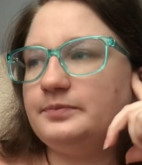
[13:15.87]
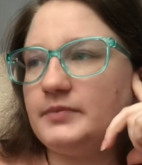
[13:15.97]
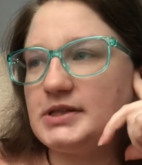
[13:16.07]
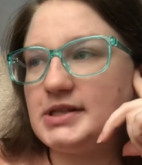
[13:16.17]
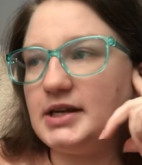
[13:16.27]

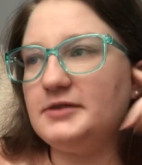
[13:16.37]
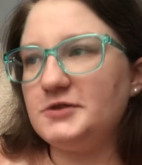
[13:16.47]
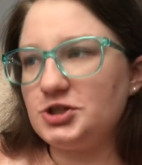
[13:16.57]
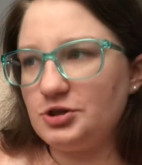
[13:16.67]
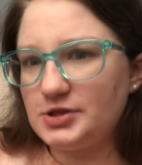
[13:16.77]
I said, if it
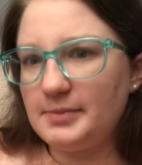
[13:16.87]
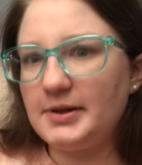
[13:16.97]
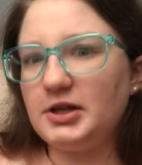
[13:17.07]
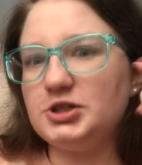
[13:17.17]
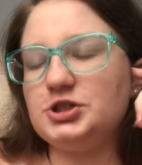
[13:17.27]
shows up,
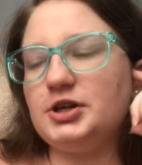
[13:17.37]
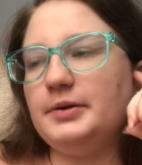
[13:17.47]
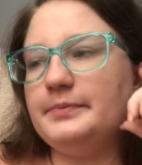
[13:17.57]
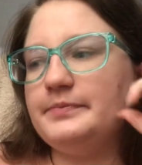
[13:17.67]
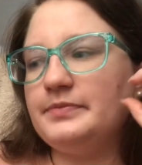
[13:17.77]
I'll let you know.
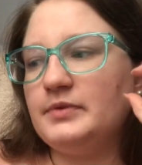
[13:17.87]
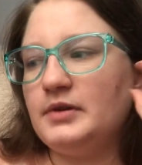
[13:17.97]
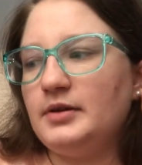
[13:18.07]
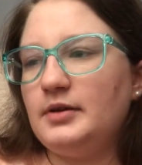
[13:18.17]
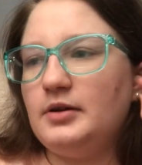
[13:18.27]

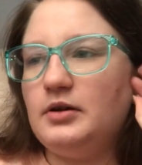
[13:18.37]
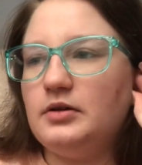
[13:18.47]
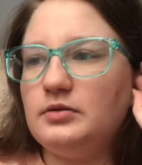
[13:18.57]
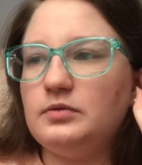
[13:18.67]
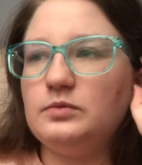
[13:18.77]

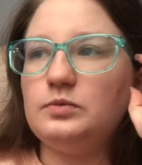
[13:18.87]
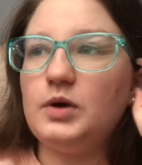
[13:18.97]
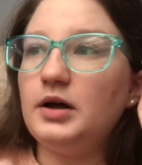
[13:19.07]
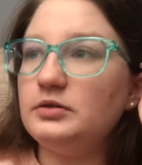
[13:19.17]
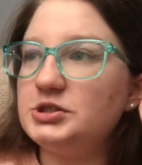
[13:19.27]

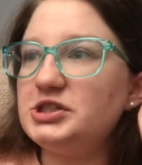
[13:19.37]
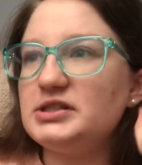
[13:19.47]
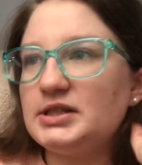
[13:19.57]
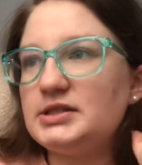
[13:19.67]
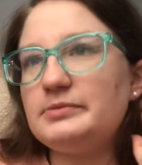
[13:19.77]
Well, she
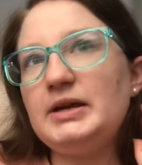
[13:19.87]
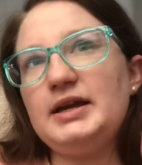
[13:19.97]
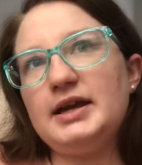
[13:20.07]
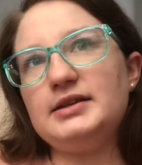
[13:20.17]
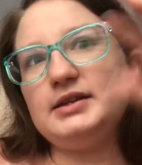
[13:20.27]
sends me
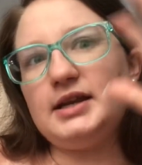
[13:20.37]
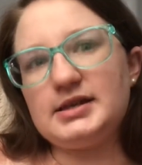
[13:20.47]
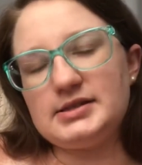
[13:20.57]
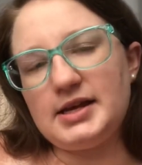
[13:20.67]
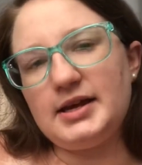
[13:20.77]
again the
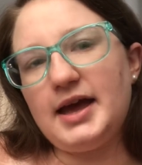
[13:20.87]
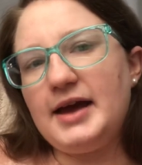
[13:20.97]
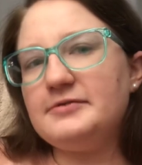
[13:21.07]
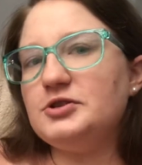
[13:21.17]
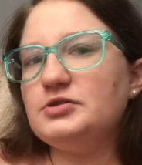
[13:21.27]
next day.
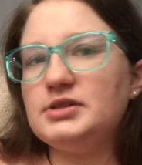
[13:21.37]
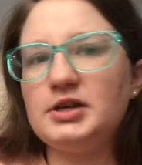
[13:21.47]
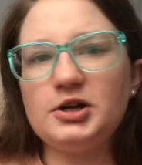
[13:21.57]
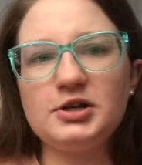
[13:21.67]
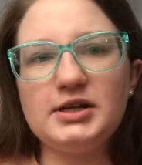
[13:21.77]
Have you
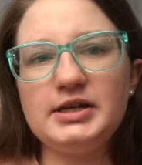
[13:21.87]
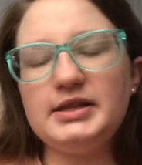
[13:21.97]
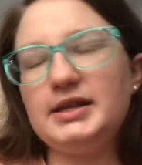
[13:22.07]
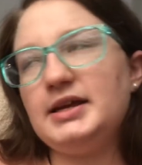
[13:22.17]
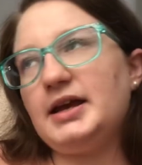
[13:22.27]
heard
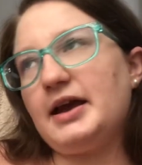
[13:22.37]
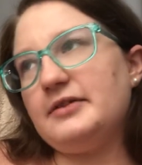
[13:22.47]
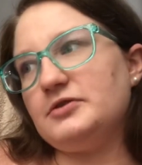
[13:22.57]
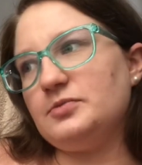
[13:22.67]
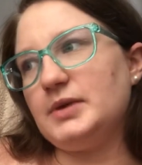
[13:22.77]
anything?
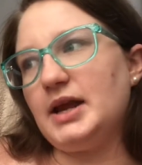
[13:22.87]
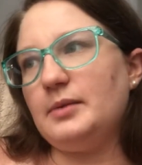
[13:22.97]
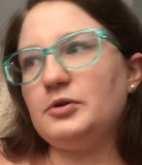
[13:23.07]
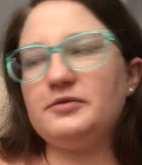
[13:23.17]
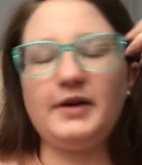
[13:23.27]
Have you been
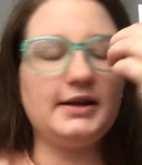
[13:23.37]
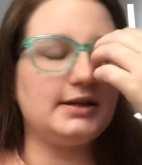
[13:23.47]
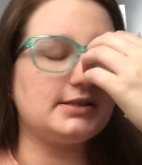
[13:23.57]
able to find it?